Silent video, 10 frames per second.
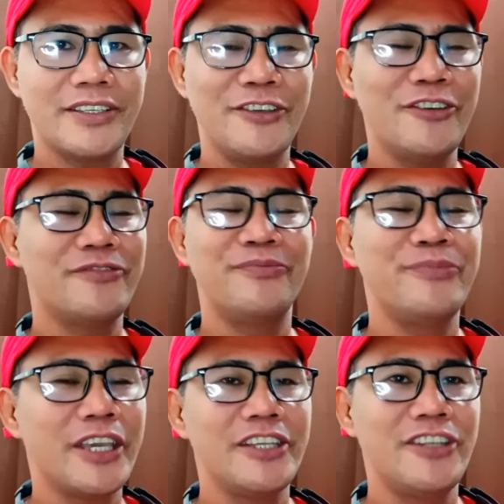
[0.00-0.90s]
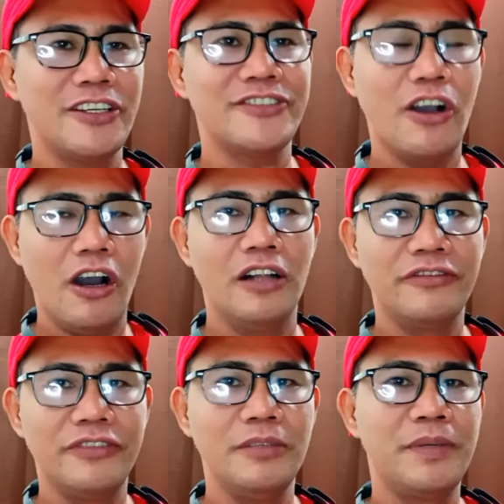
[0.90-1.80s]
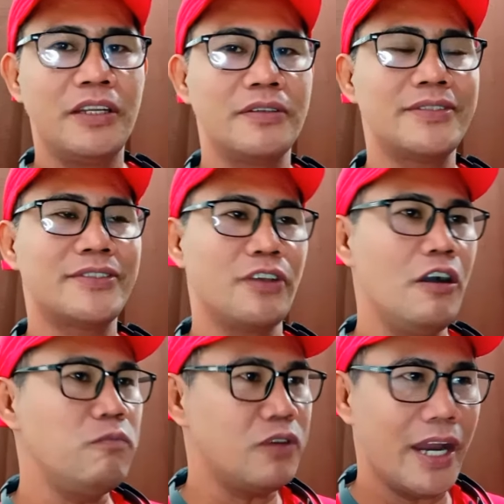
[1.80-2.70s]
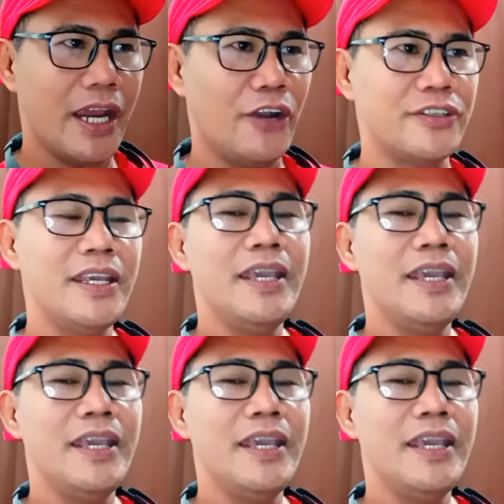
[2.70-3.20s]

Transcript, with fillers: You have made us all Filipinos so proud.